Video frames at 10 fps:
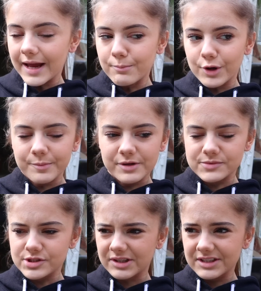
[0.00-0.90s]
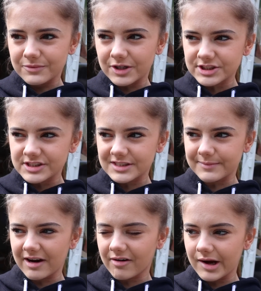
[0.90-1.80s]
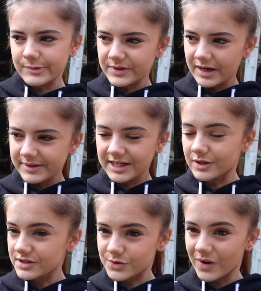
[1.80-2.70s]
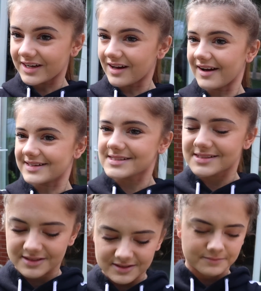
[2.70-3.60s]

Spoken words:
Hey mum, I'm sorry the washing's in the background, but I mean, it looks quite nice.